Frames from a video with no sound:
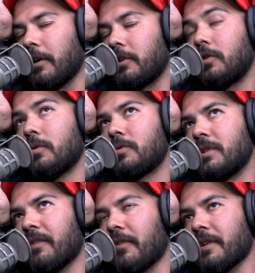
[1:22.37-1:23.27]
a huge
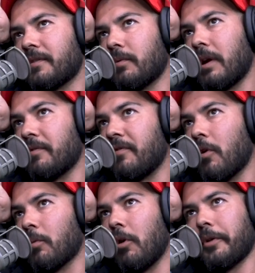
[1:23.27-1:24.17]
difference when I would
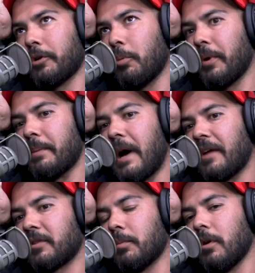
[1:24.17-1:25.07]
foam roll and then go play
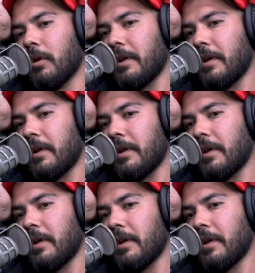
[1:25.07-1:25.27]
basketball.